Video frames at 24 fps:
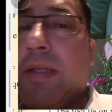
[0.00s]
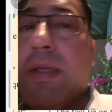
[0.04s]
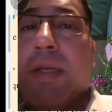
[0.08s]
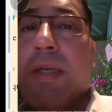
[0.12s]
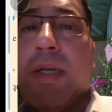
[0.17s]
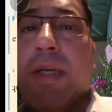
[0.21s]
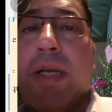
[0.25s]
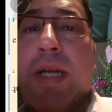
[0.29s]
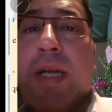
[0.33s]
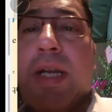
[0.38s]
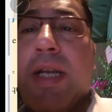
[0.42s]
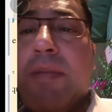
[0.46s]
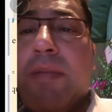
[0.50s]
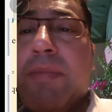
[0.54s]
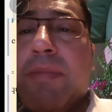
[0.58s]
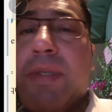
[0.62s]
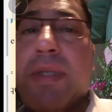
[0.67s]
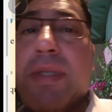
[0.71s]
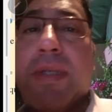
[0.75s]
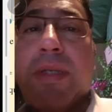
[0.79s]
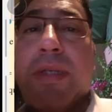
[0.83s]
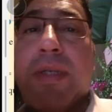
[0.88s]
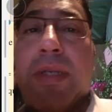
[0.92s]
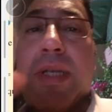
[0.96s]

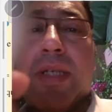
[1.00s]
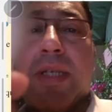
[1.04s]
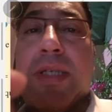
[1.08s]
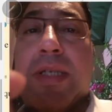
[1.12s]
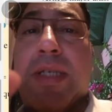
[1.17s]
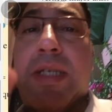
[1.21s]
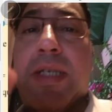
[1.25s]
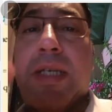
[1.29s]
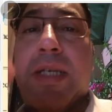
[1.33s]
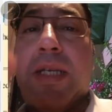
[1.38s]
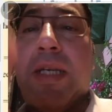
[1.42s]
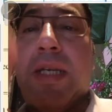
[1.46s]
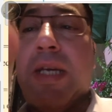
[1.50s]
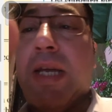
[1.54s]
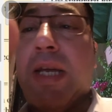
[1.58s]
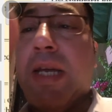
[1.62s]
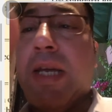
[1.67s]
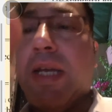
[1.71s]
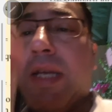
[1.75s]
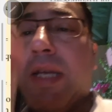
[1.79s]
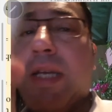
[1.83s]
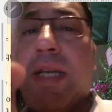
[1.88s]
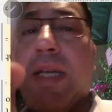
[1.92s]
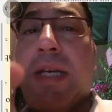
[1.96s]
Ellipse. Let's see
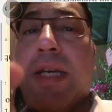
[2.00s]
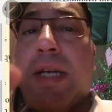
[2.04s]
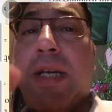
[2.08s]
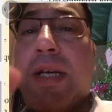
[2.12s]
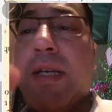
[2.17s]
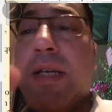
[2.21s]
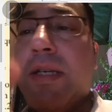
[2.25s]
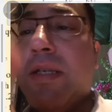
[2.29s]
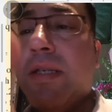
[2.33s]
here.